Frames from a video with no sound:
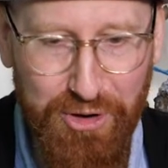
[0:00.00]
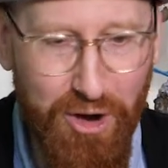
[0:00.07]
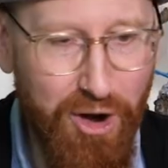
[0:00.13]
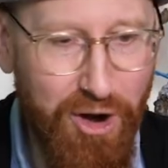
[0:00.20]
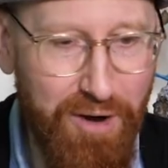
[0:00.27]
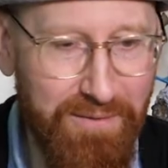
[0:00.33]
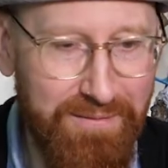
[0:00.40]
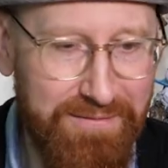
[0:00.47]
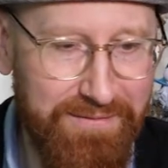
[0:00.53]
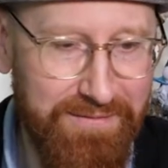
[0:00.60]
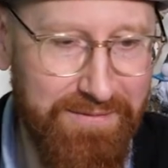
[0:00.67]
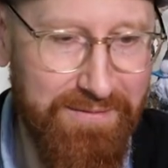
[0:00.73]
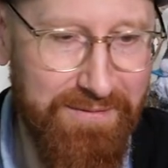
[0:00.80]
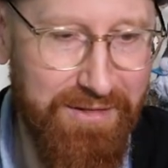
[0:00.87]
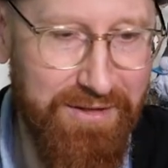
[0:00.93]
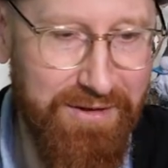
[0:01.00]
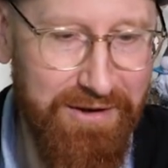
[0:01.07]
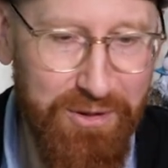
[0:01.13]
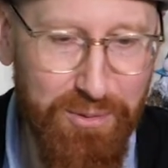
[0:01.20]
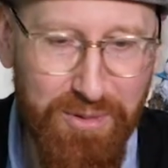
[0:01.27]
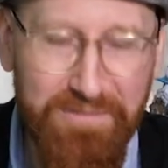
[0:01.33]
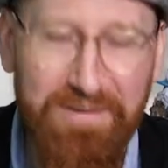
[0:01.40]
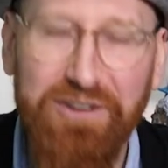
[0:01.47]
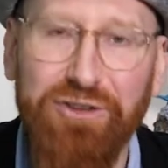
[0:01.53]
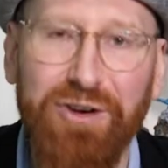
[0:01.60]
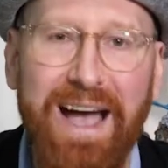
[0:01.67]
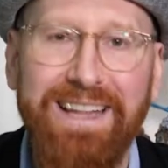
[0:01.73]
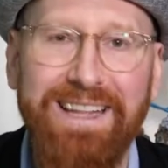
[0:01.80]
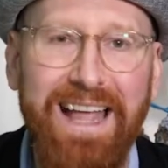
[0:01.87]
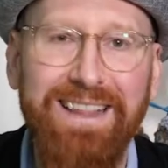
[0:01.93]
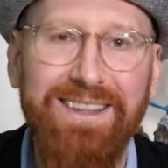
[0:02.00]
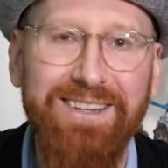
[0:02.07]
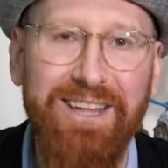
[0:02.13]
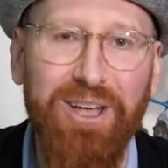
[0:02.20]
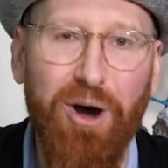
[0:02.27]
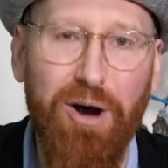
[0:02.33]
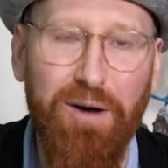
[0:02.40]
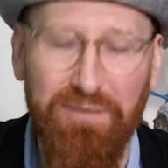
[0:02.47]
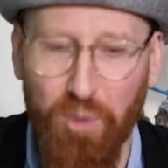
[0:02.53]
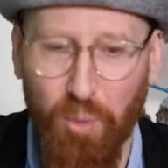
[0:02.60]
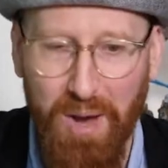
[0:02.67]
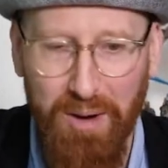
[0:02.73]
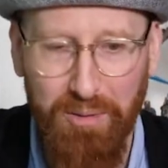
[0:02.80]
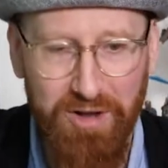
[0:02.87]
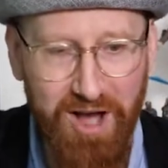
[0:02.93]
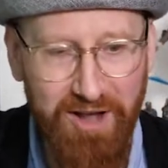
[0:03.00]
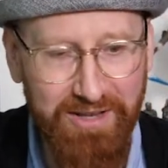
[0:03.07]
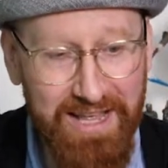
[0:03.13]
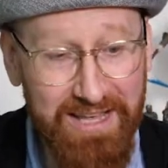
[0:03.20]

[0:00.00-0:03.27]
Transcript: of the the visual identity of the Wild Hunt.